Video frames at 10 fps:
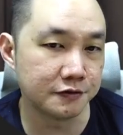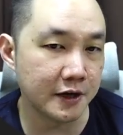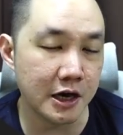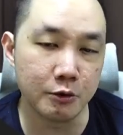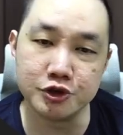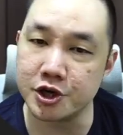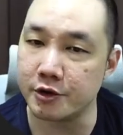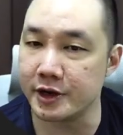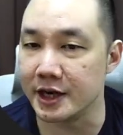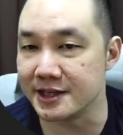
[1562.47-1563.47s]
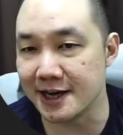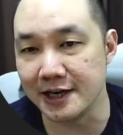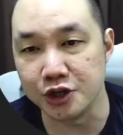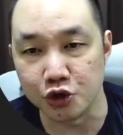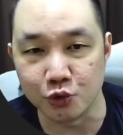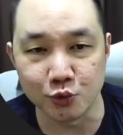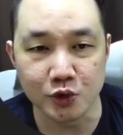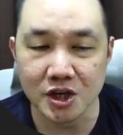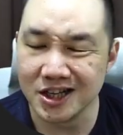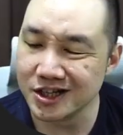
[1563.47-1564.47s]
and I will generate an entirely new,
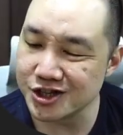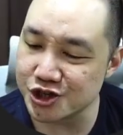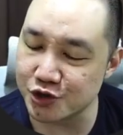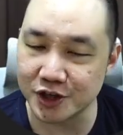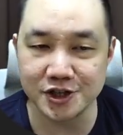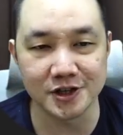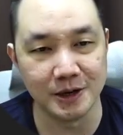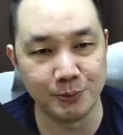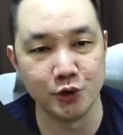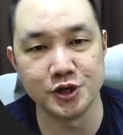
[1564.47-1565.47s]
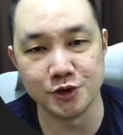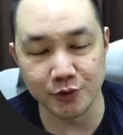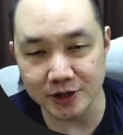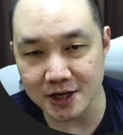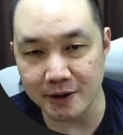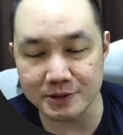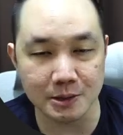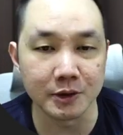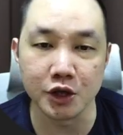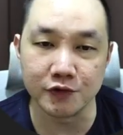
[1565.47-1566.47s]
structured approach in real time,
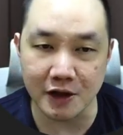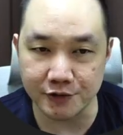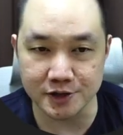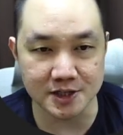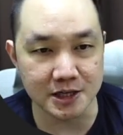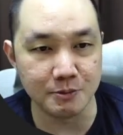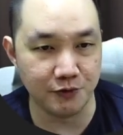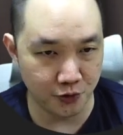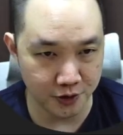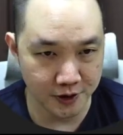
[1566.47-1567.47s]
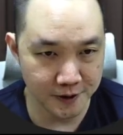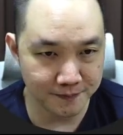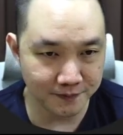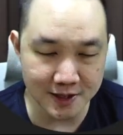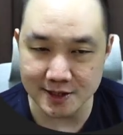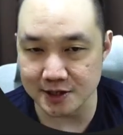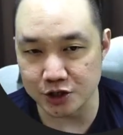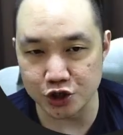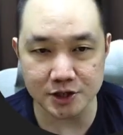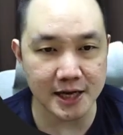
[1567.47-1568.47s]
something you've never seen before. This isn't
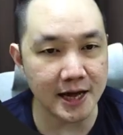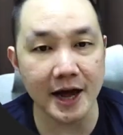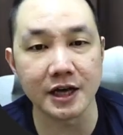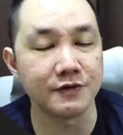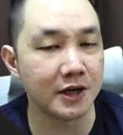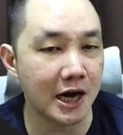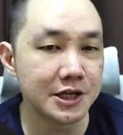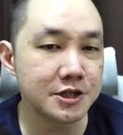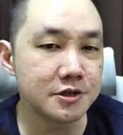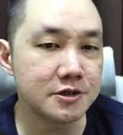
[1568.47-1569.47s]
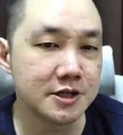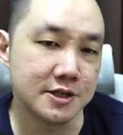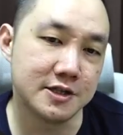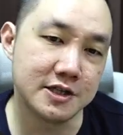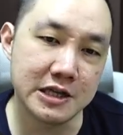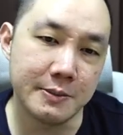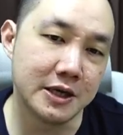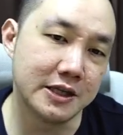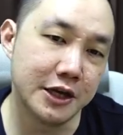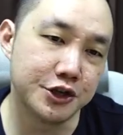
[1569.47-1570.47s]
just AI giving answers, this is systemic
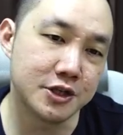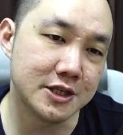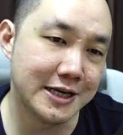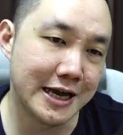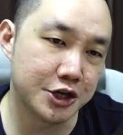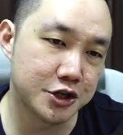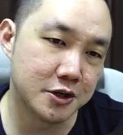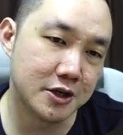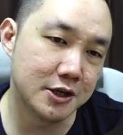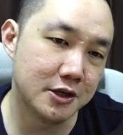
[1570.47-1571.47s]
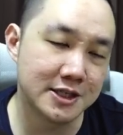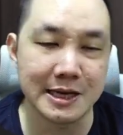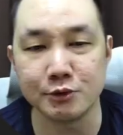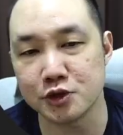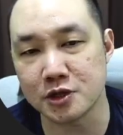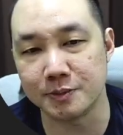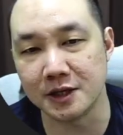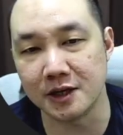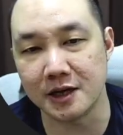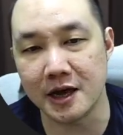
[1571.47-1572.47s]
intelligence in action. It's time to stop
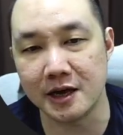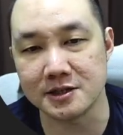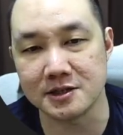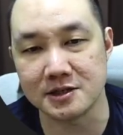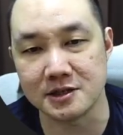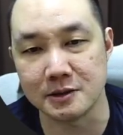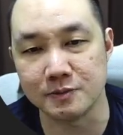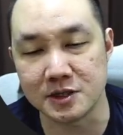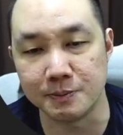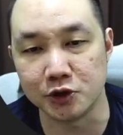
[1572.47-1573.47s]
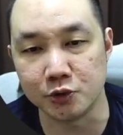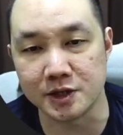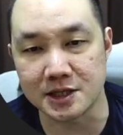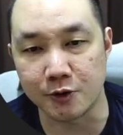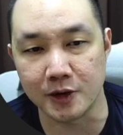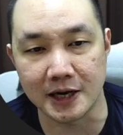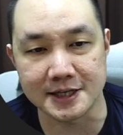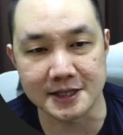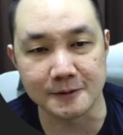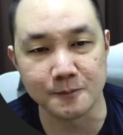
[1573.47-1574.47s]
thinking AI is a simple tool and start realizing